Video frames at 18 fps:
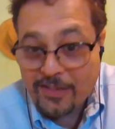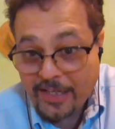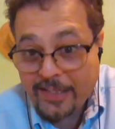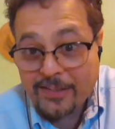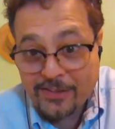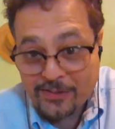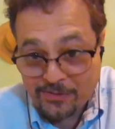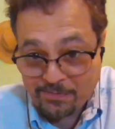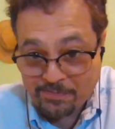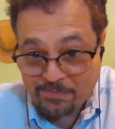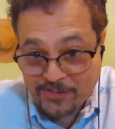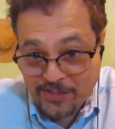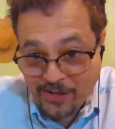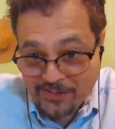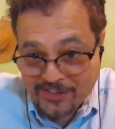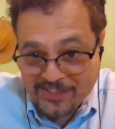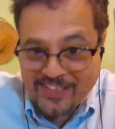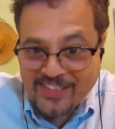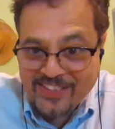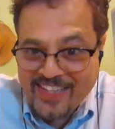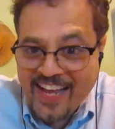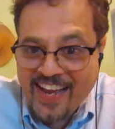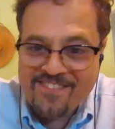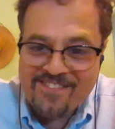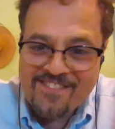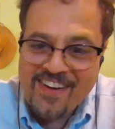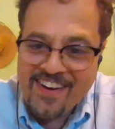Like, "You don't do
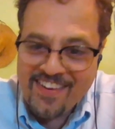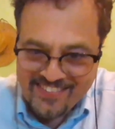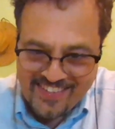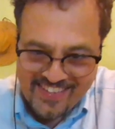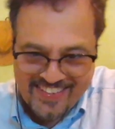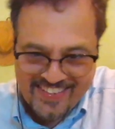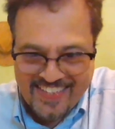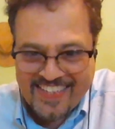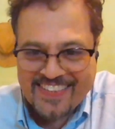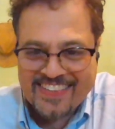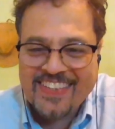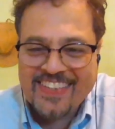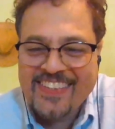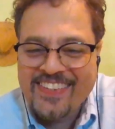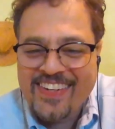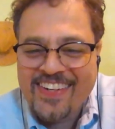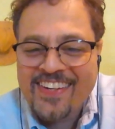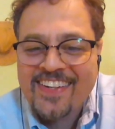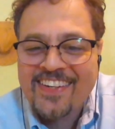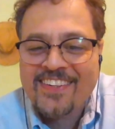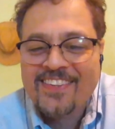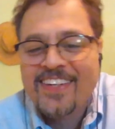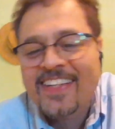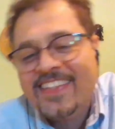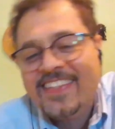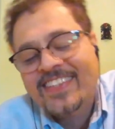that, mom. The thing's going to arc, right?"